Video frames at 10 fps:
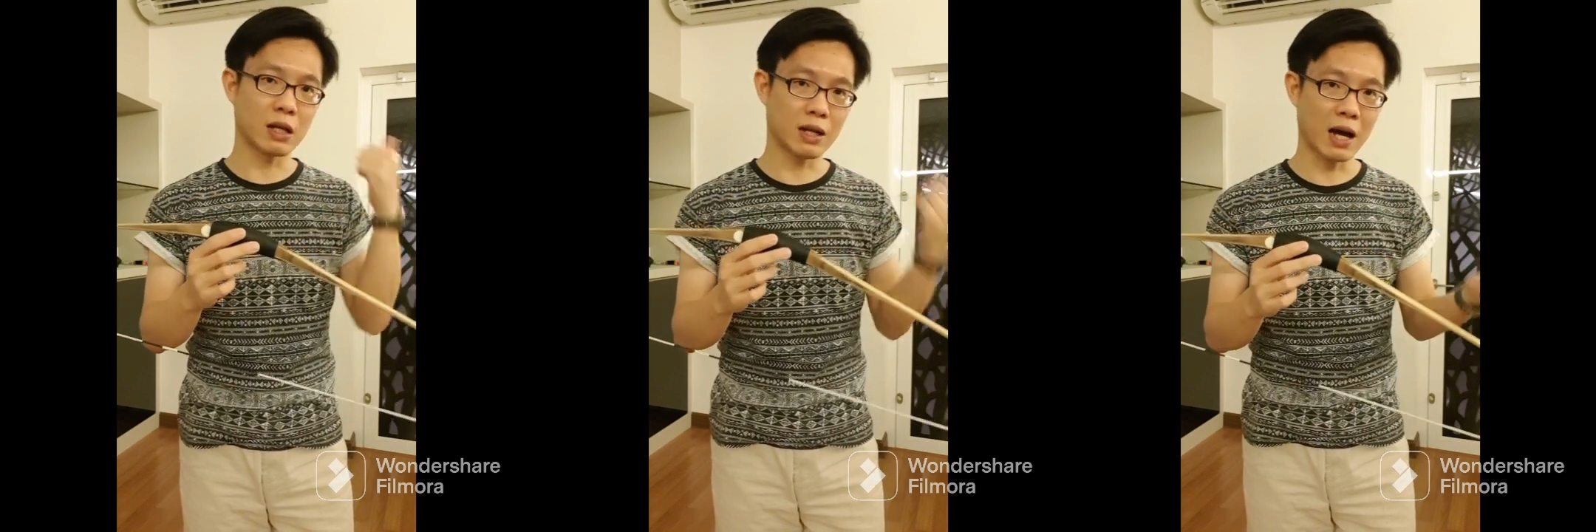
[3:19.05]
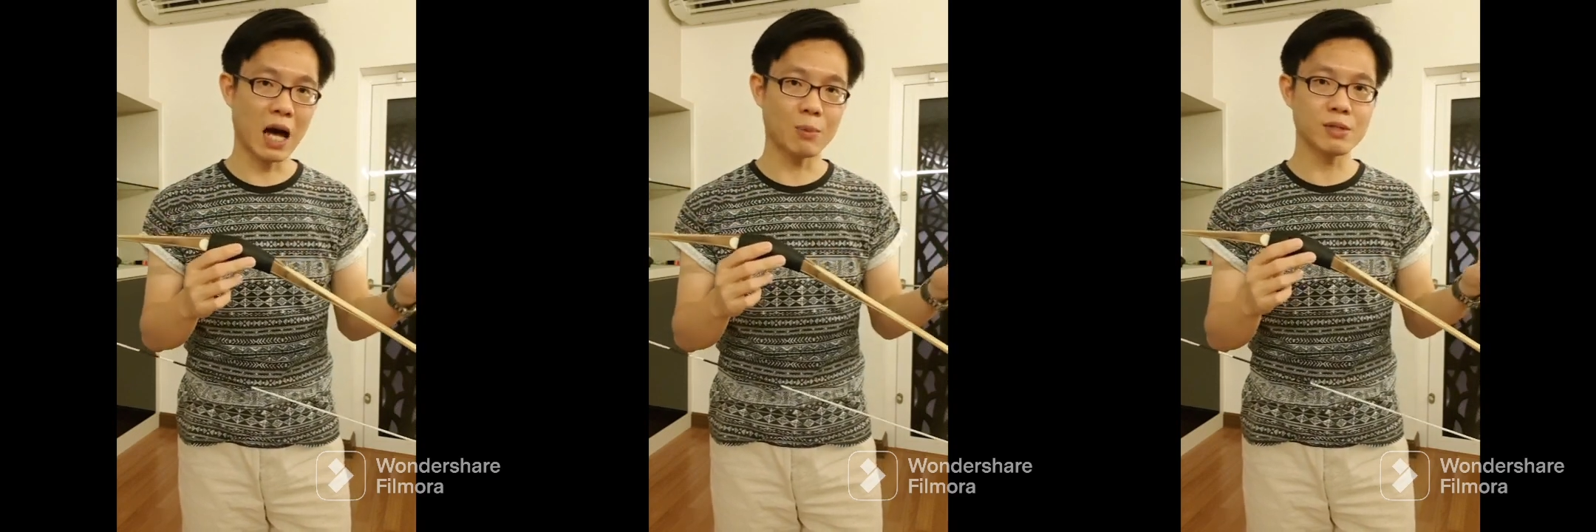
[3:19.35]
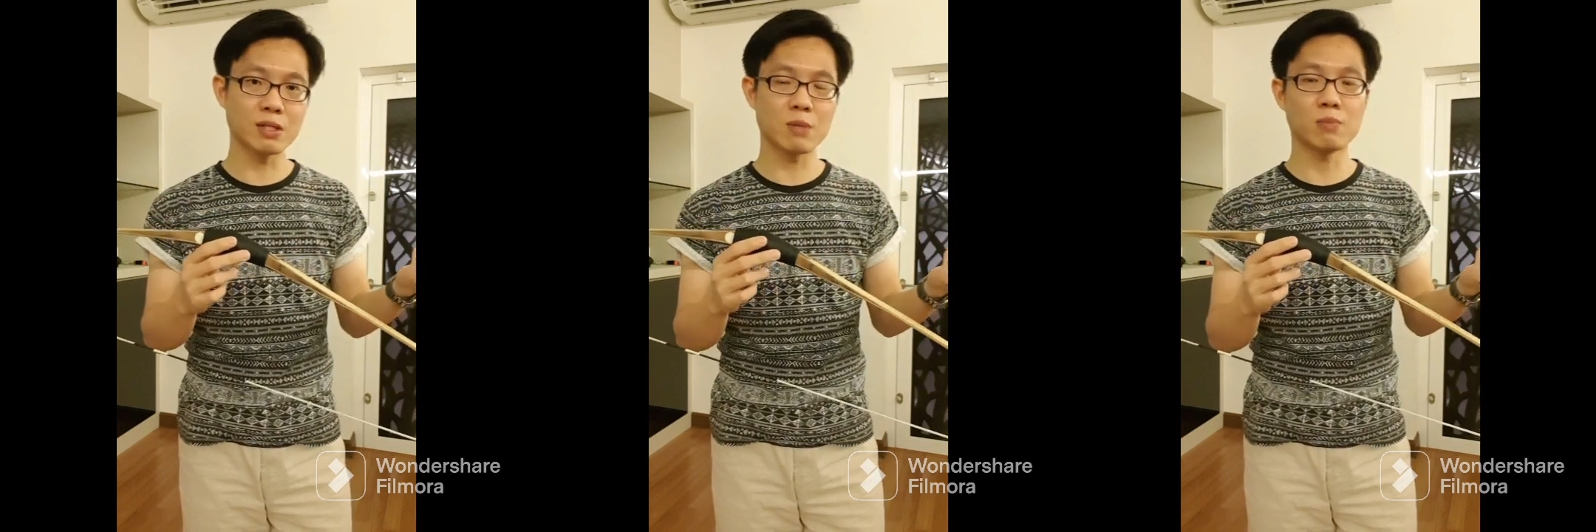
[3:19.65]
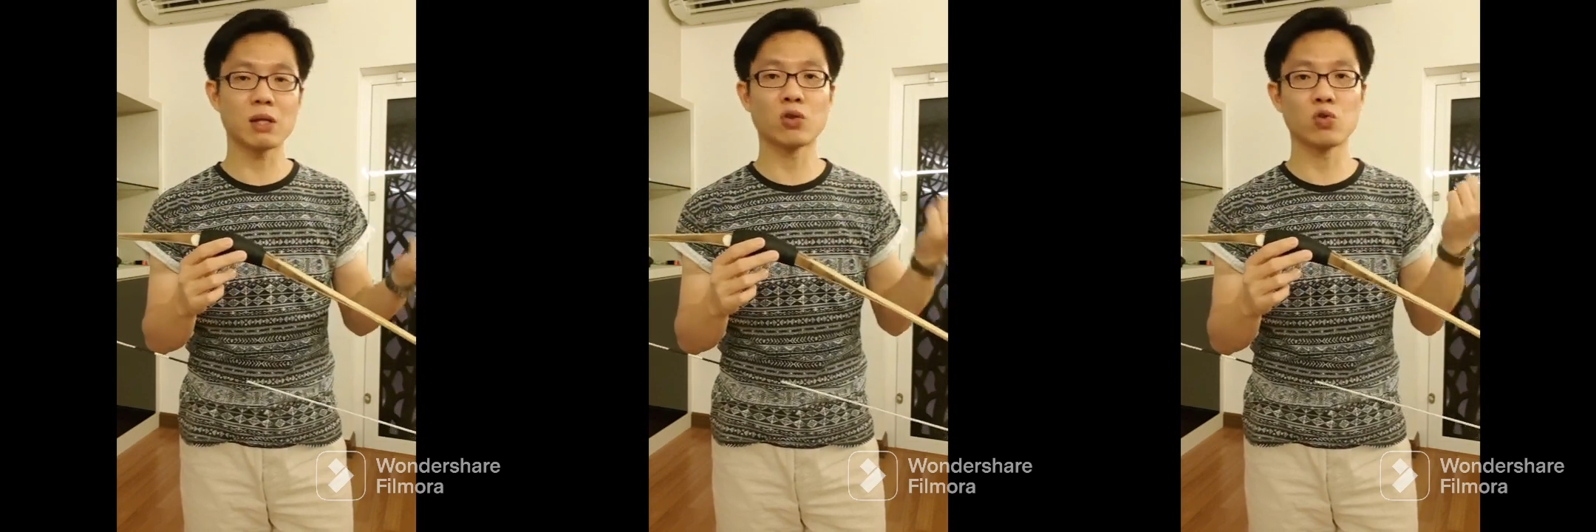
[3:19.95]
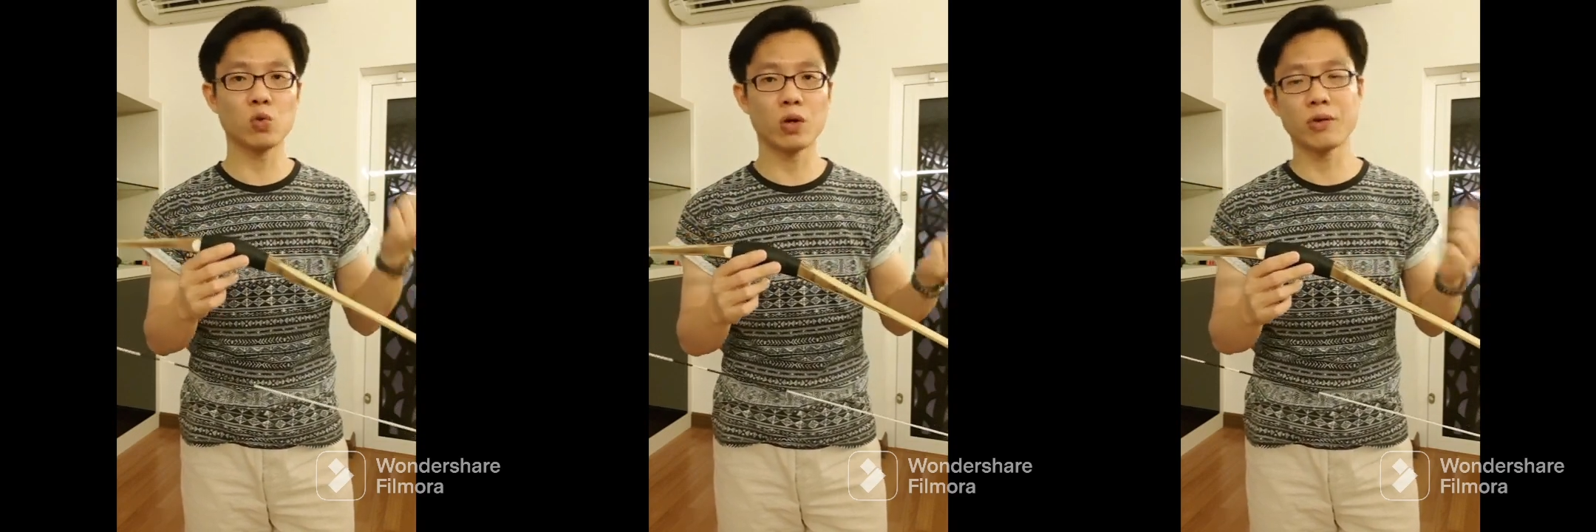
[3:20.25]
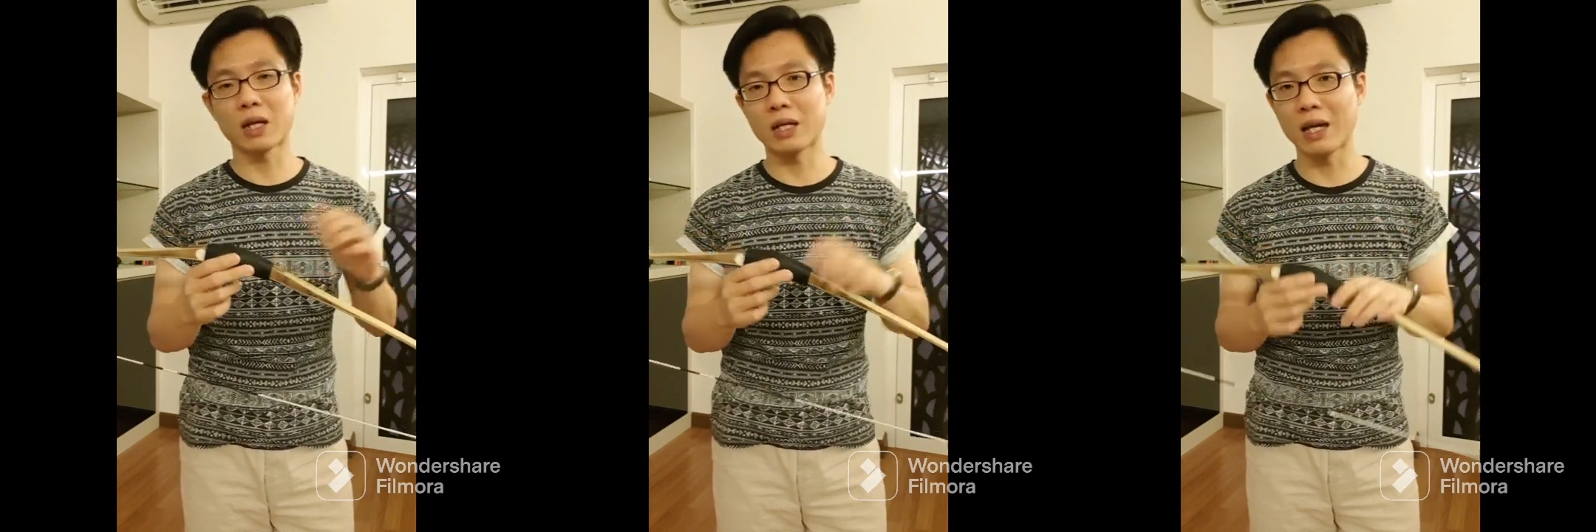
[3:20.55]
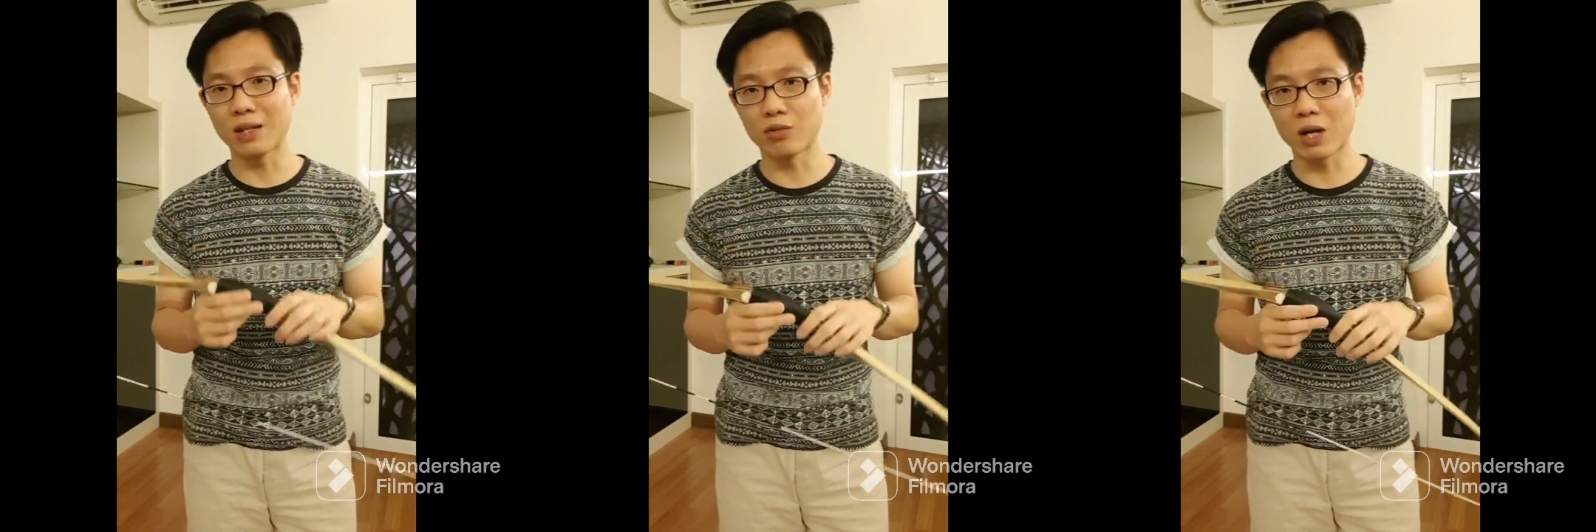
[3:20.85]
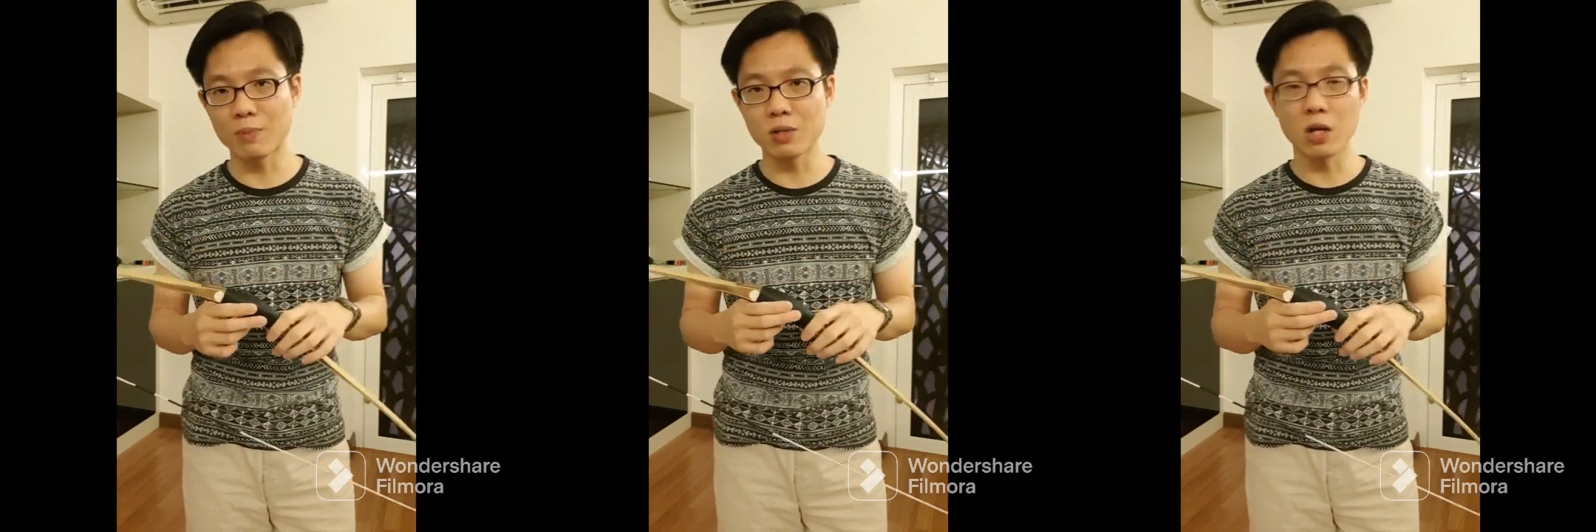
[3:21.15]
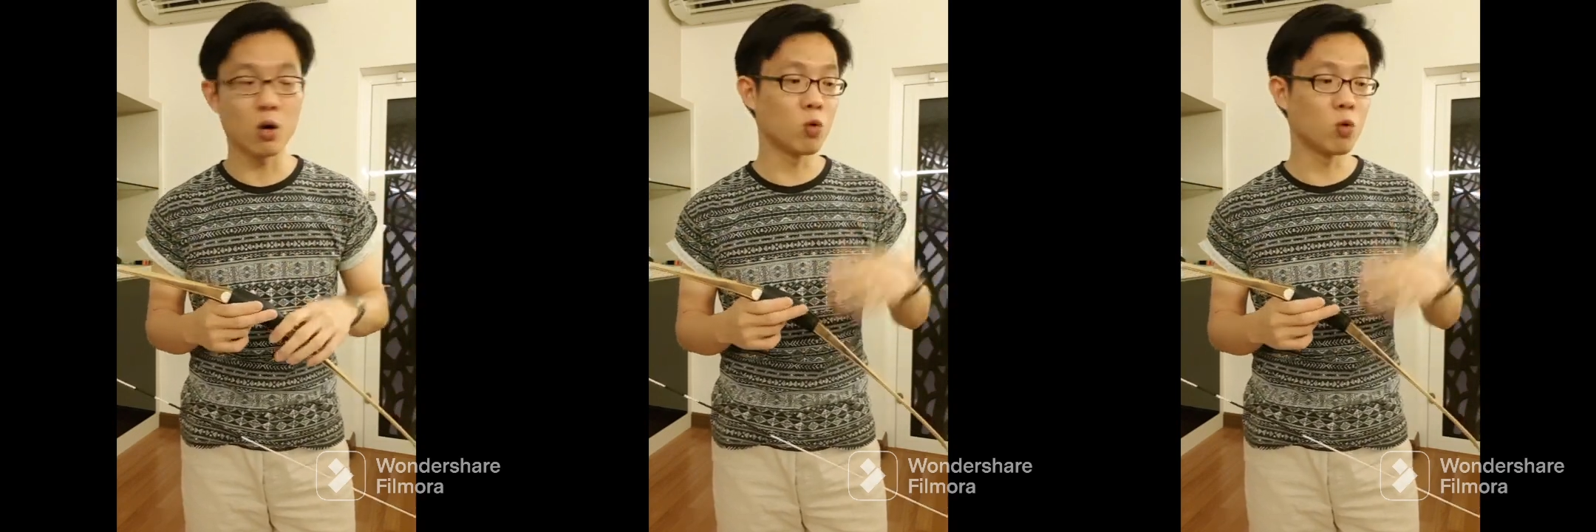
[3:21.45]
the carbon sibling 298 grams,